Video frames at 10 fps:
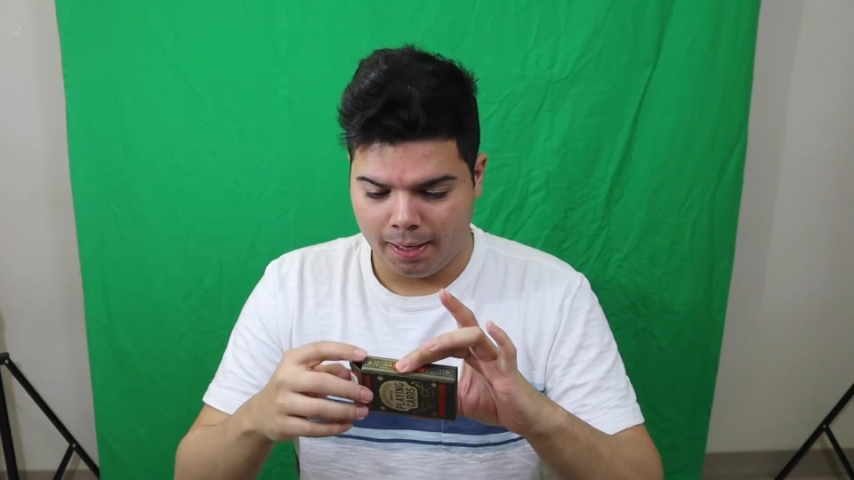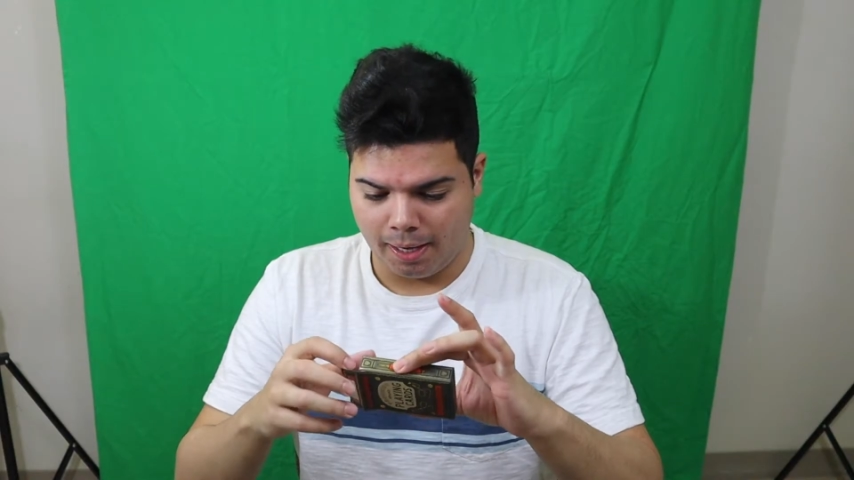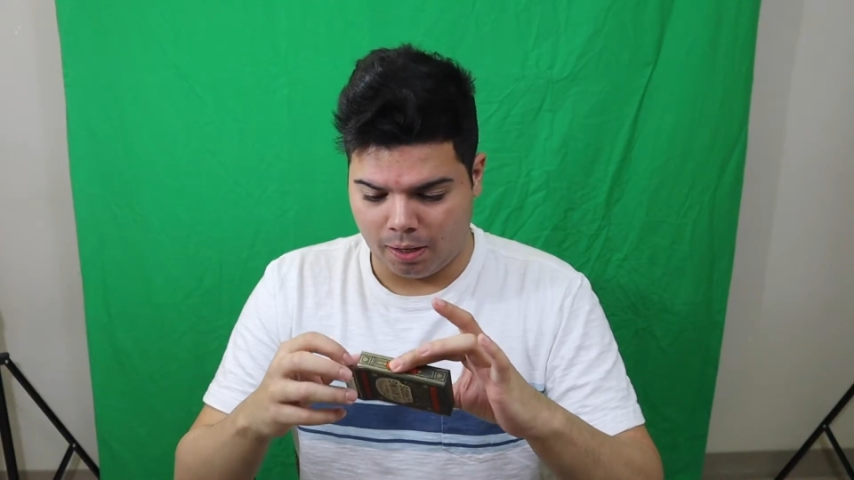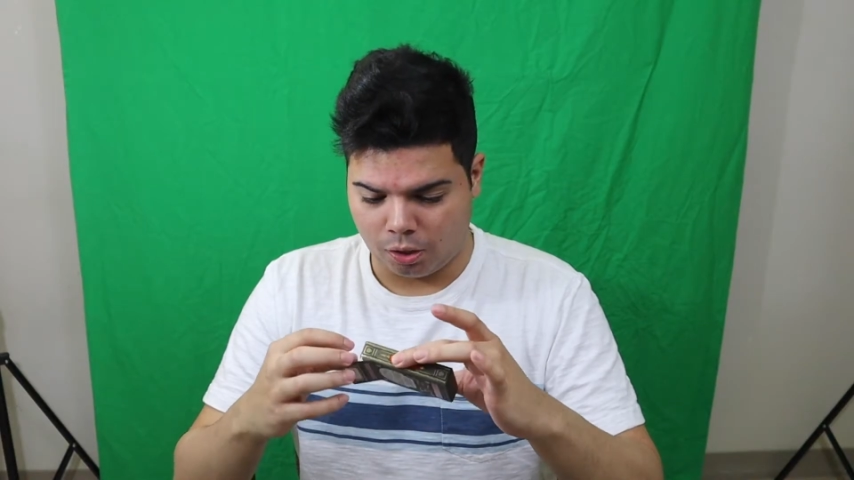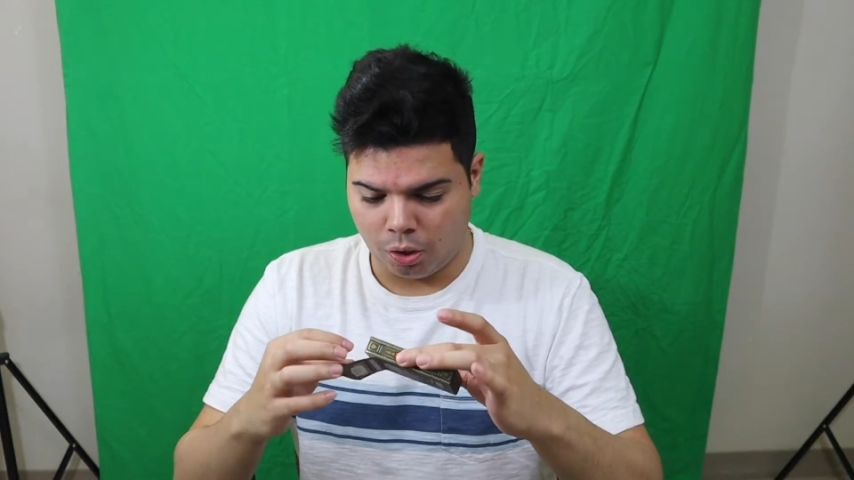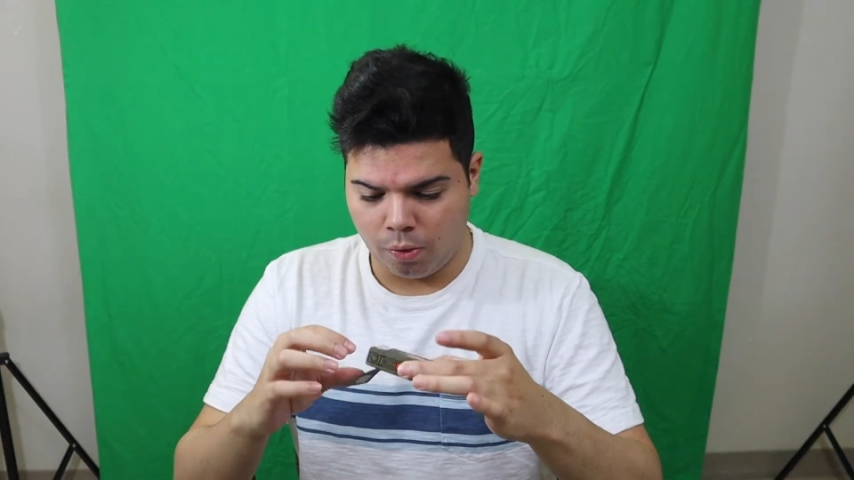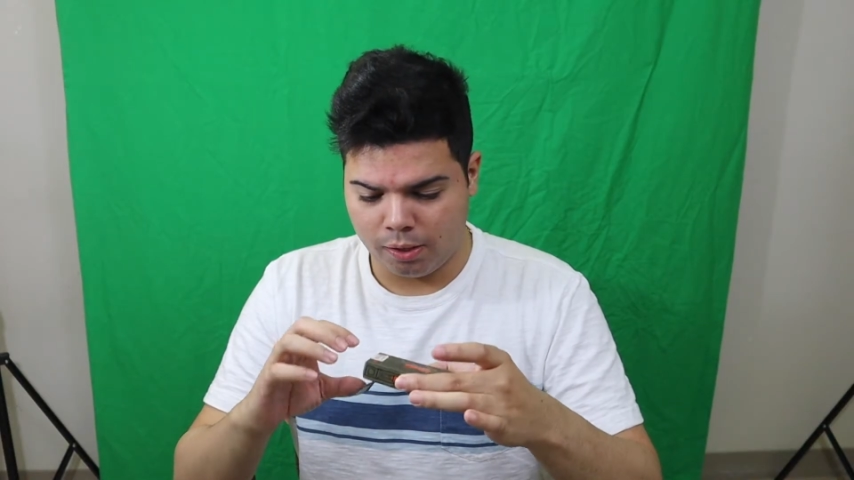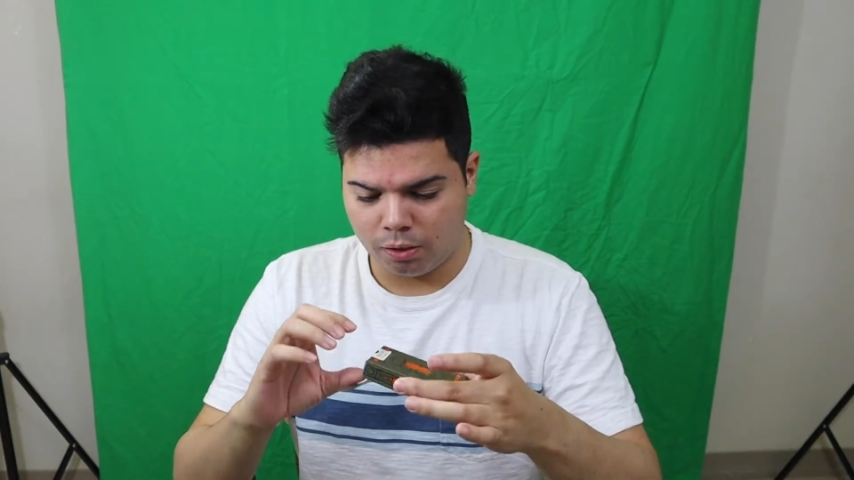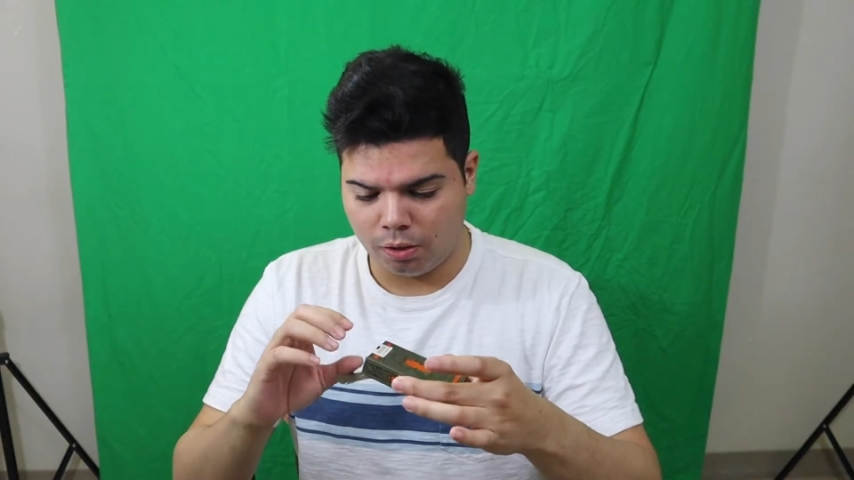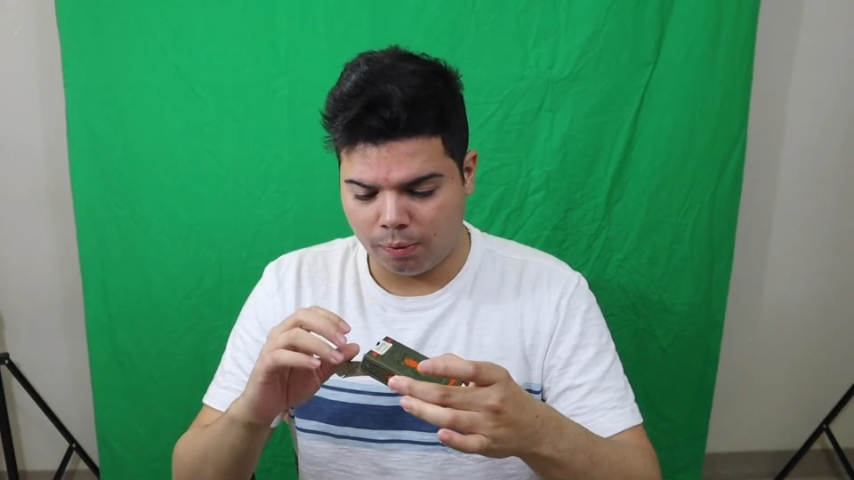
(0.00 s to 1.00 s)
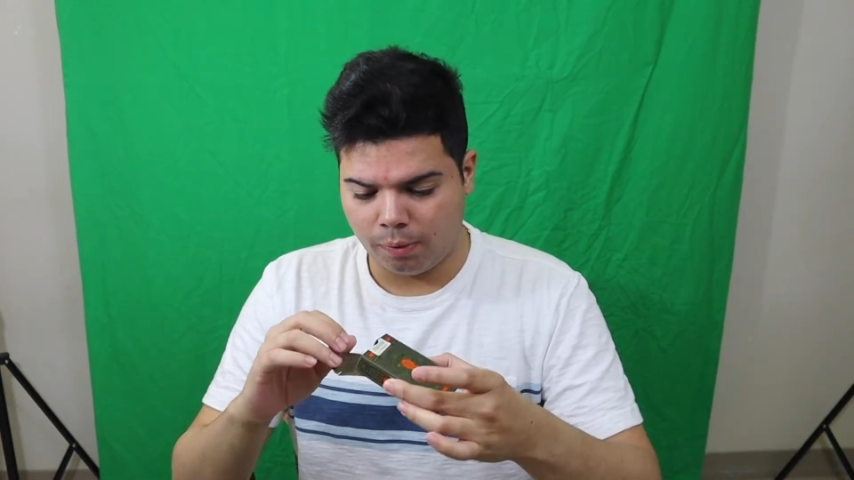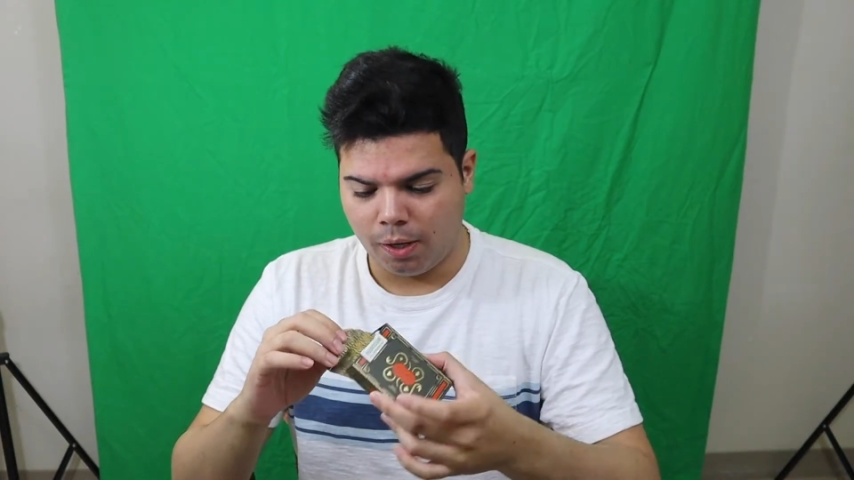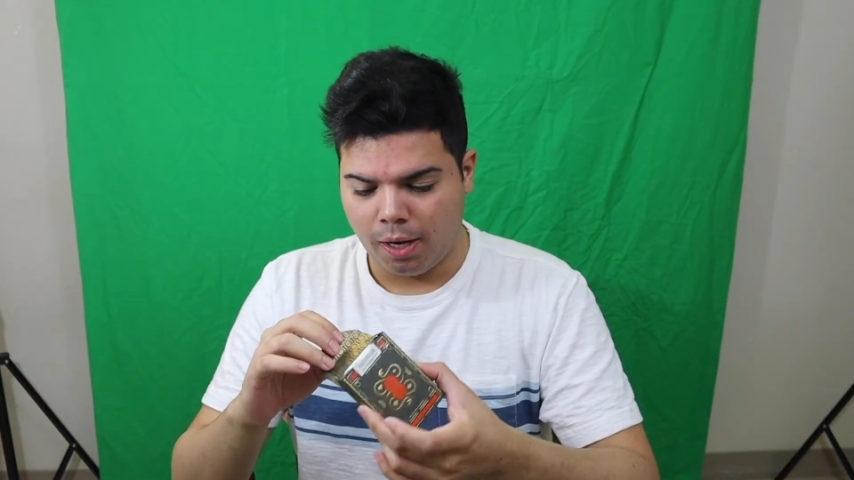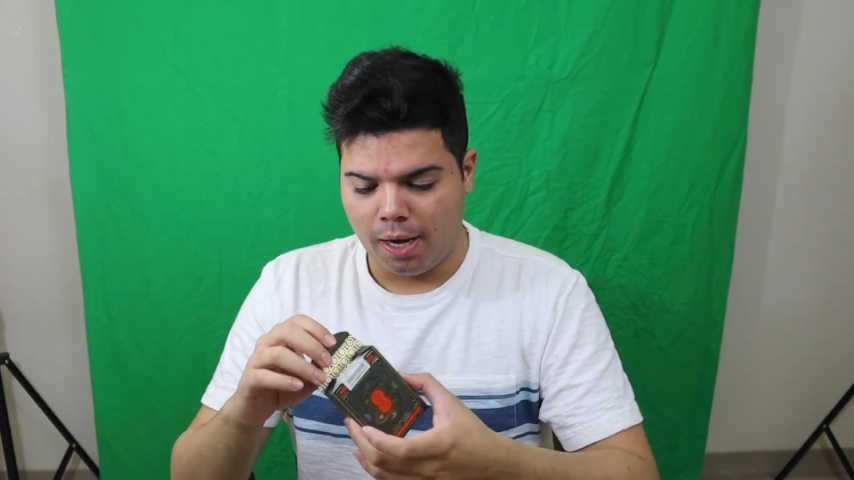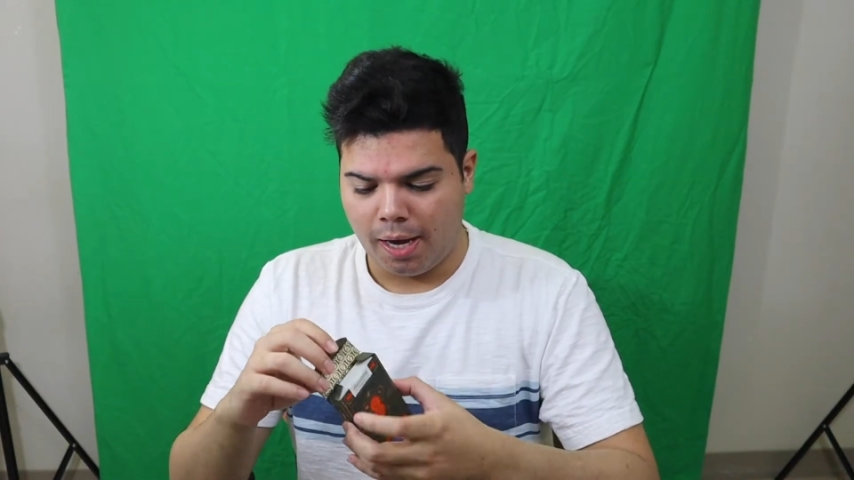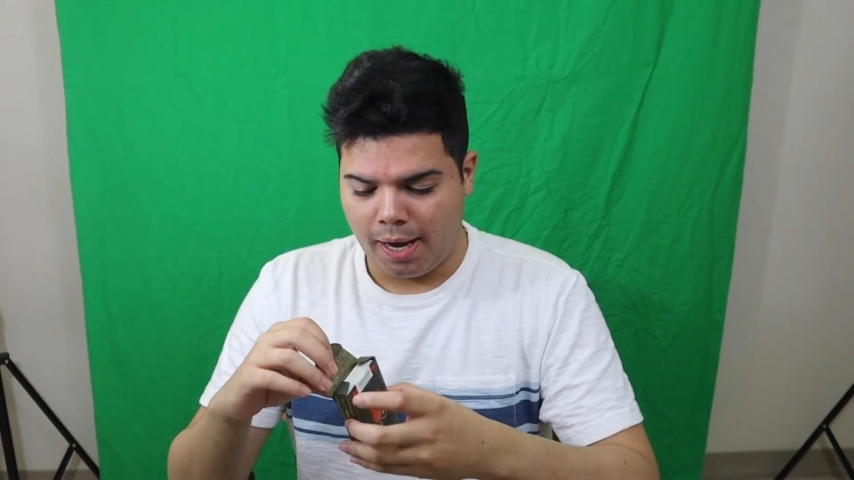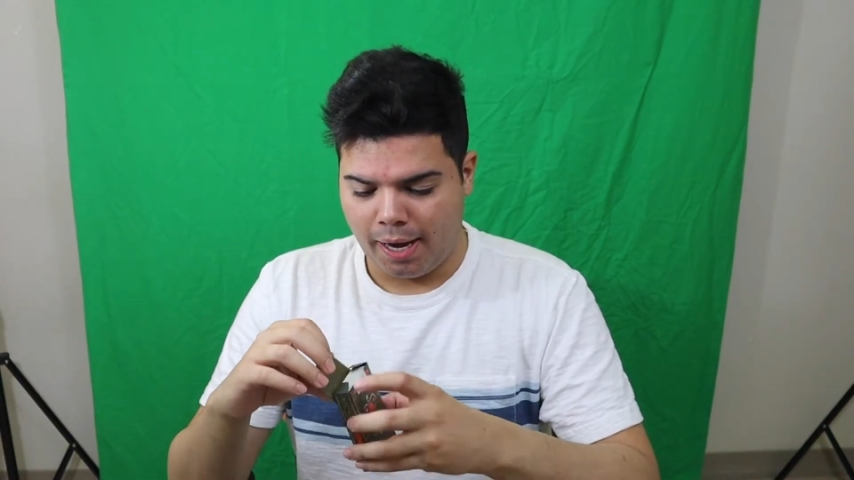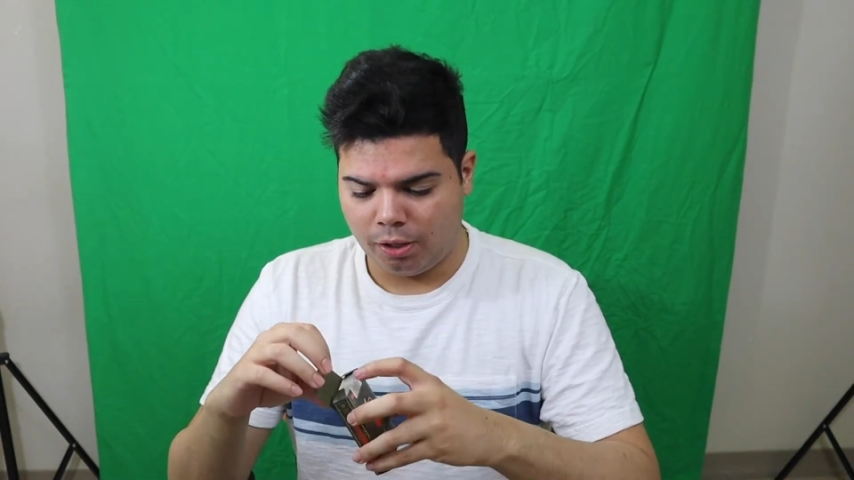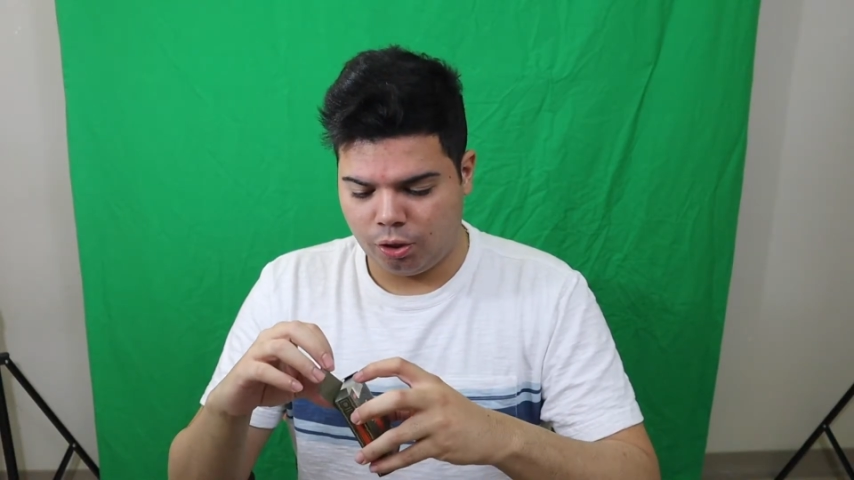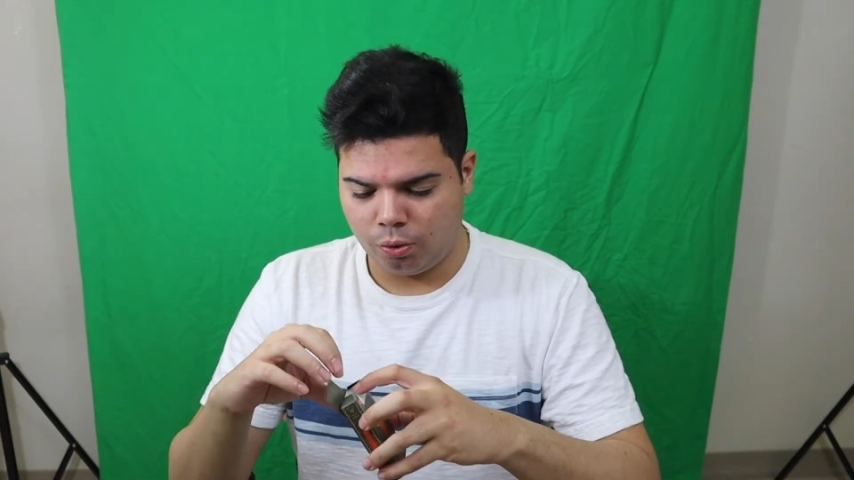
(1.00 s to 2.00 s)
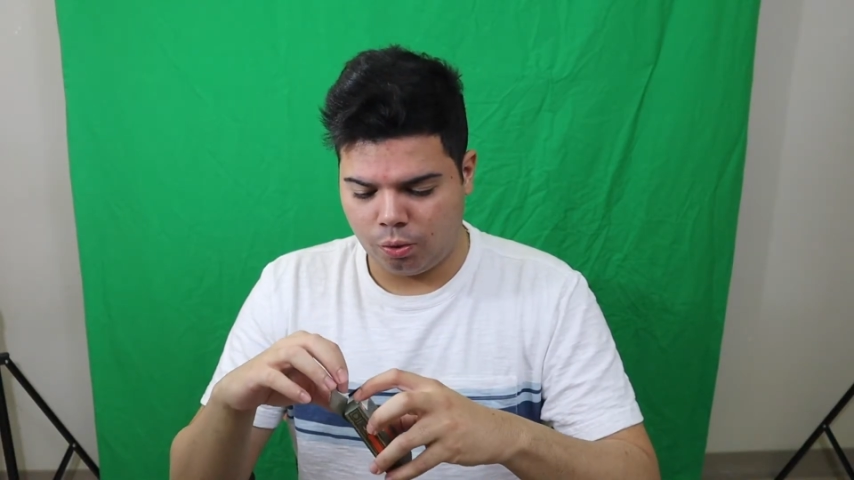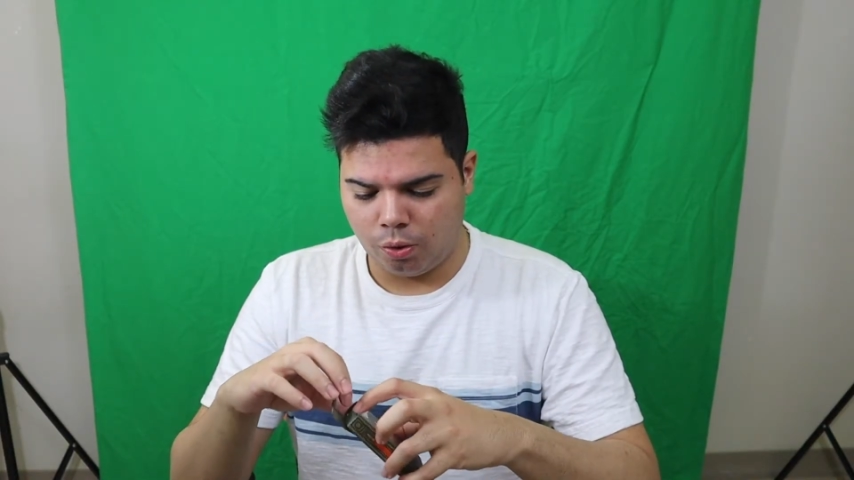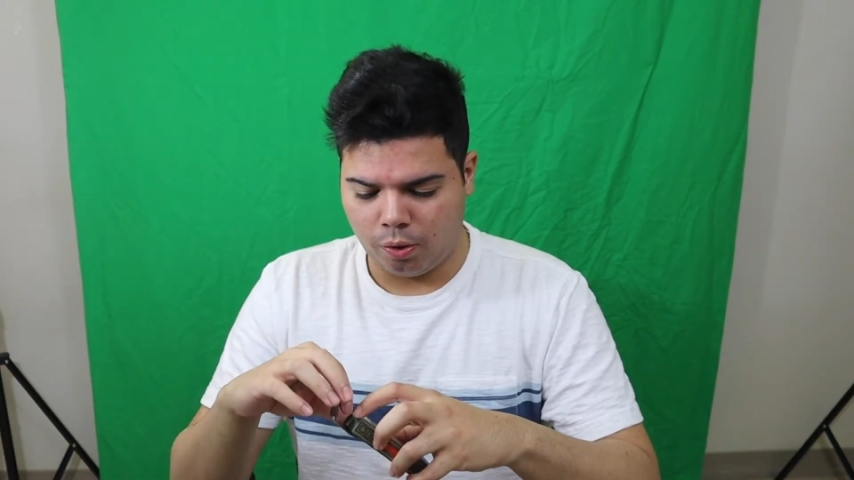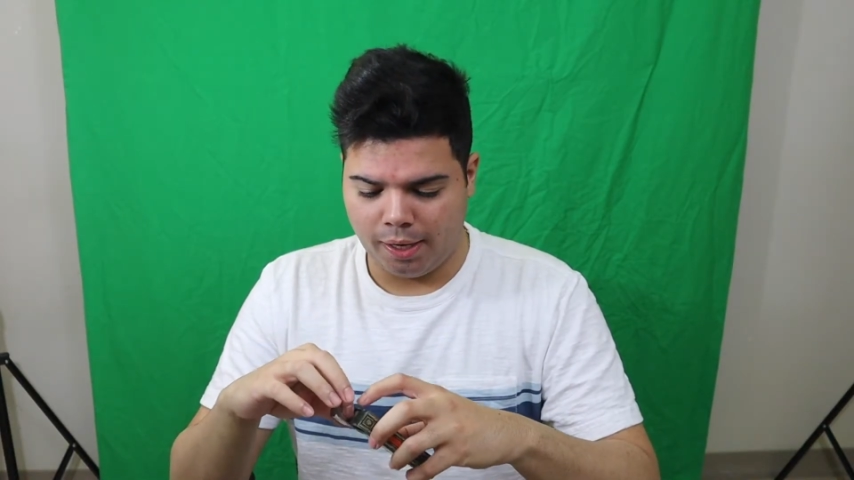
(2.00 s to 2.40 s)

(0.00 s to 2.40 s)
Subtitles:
Now, going to the actual